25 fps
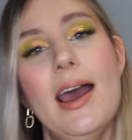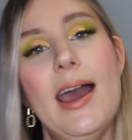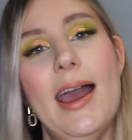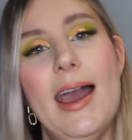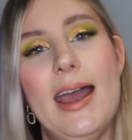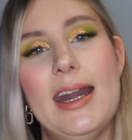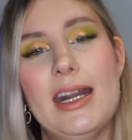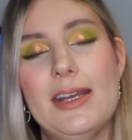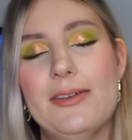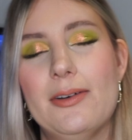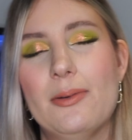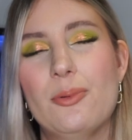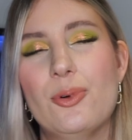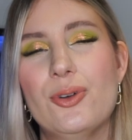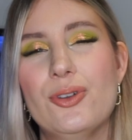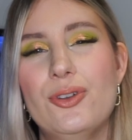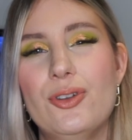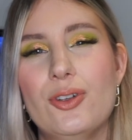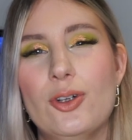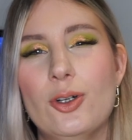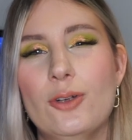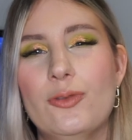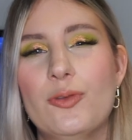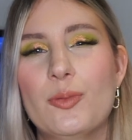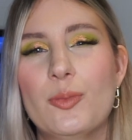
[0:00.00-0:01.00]
And if I want to
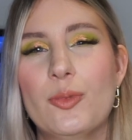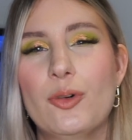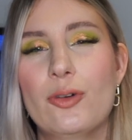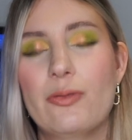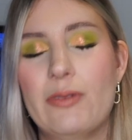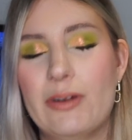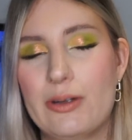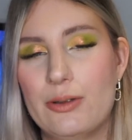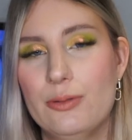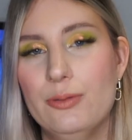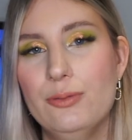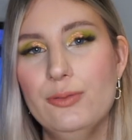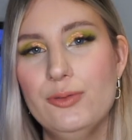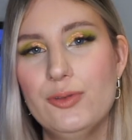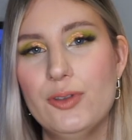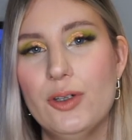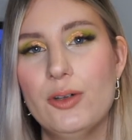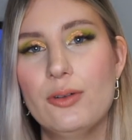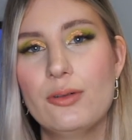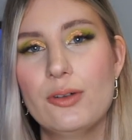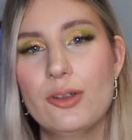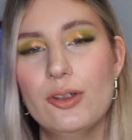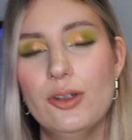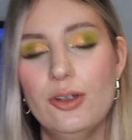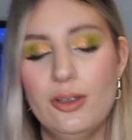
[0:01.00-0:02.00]
go for more of a cool
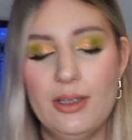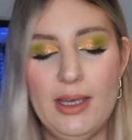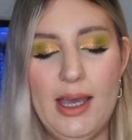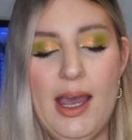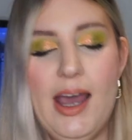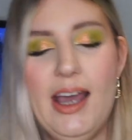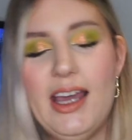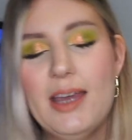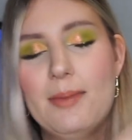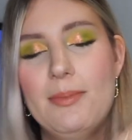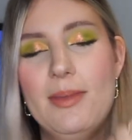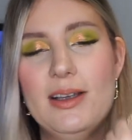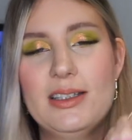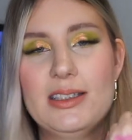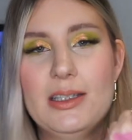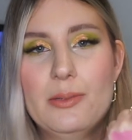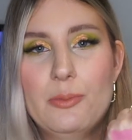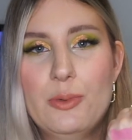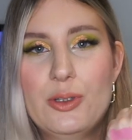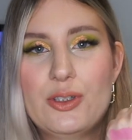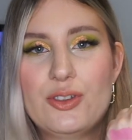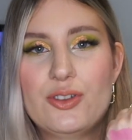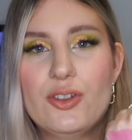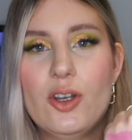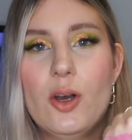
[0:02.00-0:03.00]
tone look, I can mix it
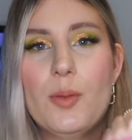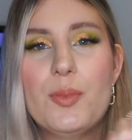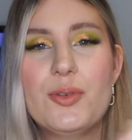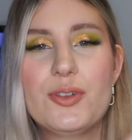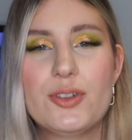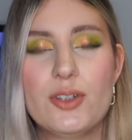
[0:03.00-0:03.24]
with Snob.